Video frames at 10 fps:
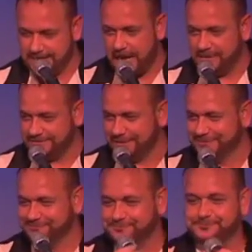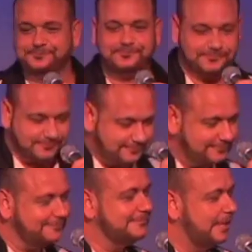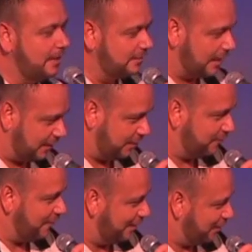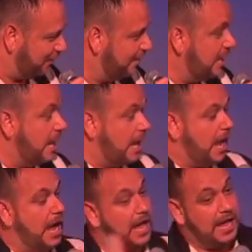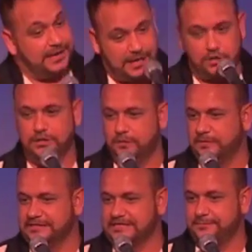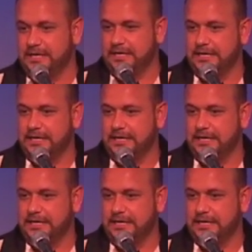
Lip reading: counting. Thank you, thank you. Not all at once. I mean,